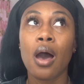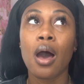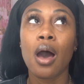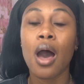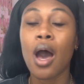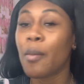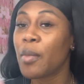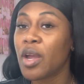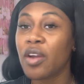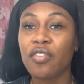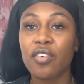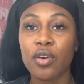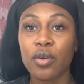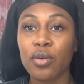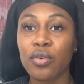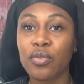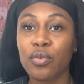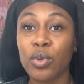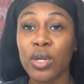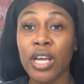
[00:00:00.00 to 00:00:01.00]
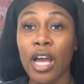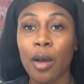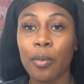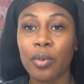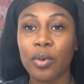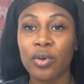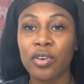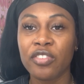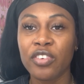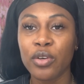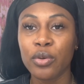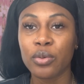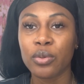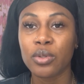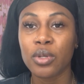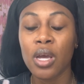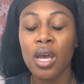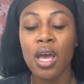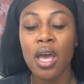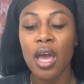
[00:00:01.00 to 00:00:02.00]
I'm here for the recap and review.
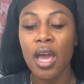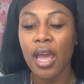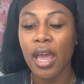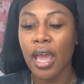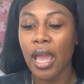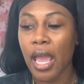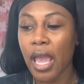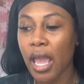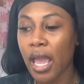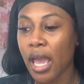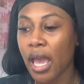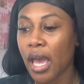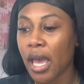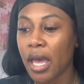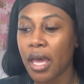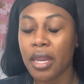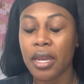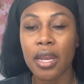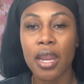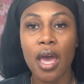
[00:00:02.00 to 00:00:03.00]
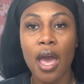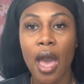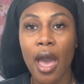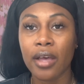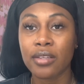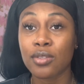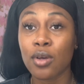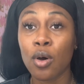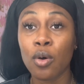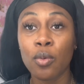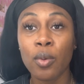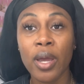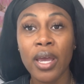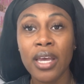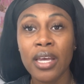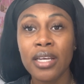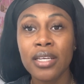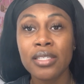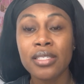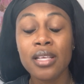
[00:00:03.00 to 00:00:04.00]
And as
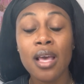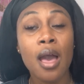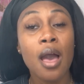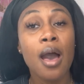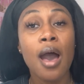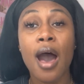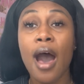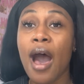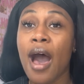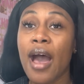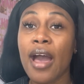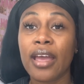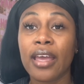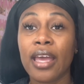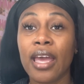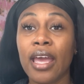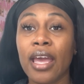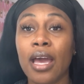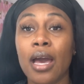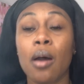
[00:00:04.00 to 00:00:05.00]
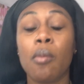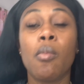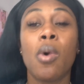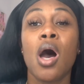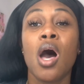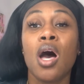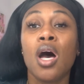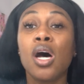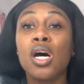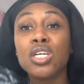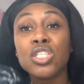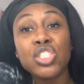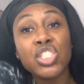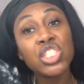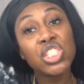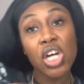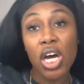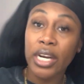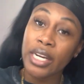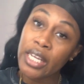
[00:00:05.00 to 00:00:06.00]
always, I am
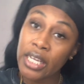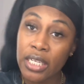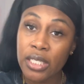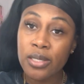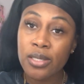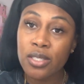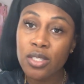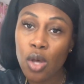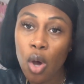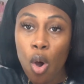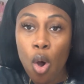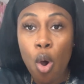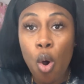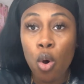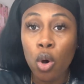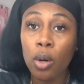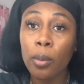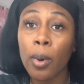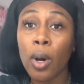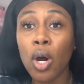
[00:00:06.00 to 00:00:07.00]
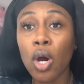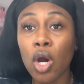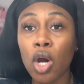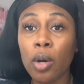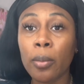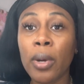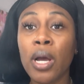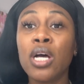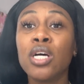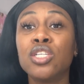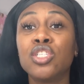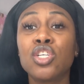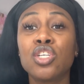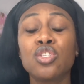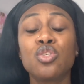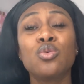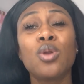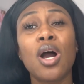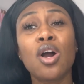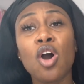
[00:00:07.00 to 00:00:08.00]
Janice or Barb. Just
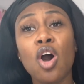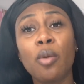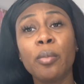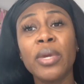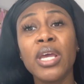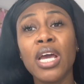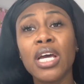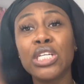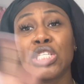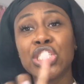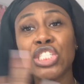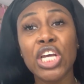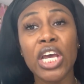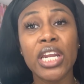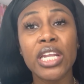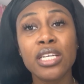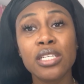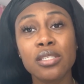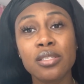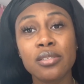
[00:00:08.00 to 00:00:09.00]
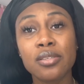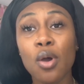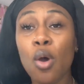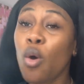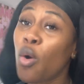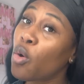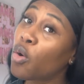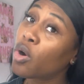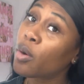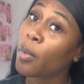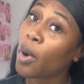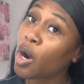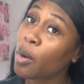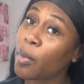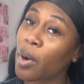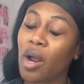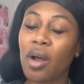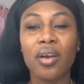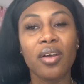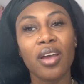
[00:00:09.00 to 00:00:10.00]
do not call me Janice or
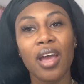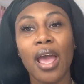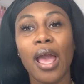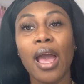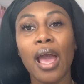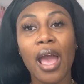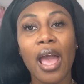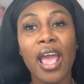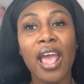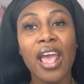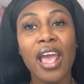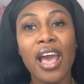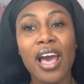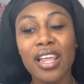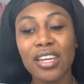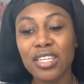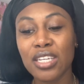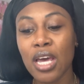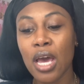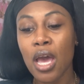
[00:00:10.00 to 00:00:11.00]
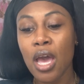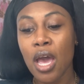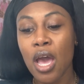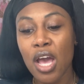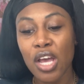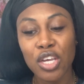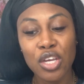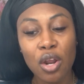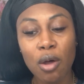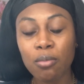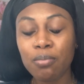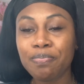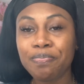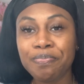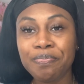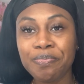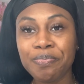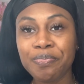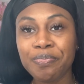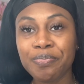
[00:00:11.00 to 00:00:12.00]
Barbara. And, you know,
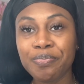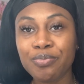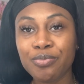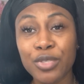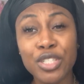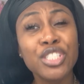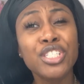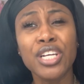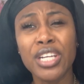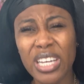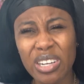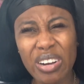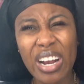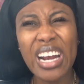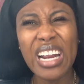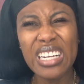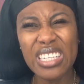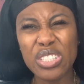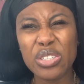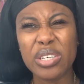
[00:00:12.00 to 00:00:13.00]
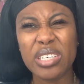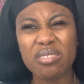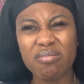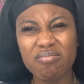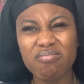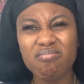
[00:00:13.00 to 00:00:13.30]
we're just gonna get right into it.